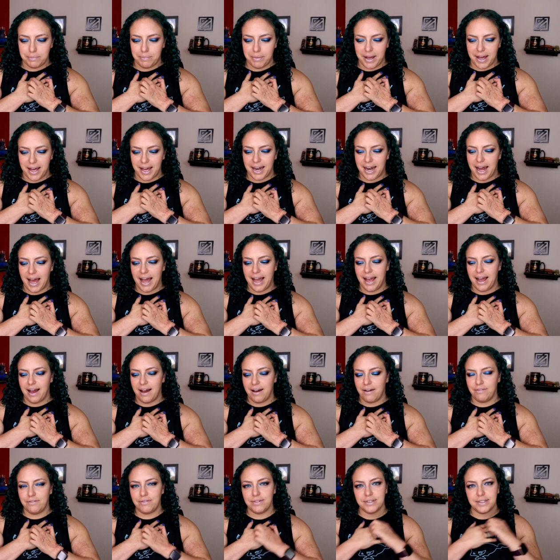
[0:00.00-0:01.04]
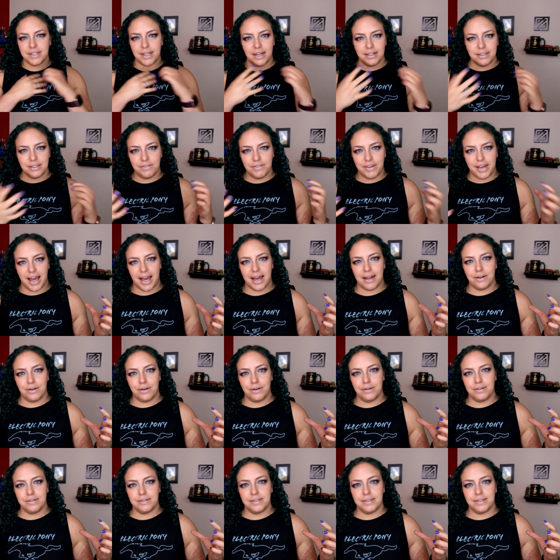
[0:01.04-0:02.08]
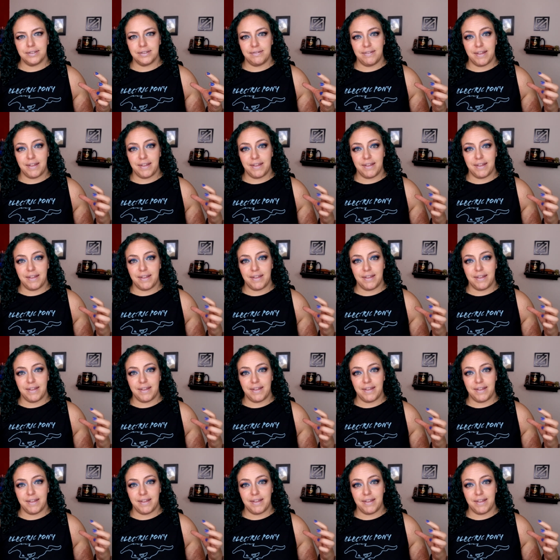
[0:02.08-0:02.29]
but I have tons of candles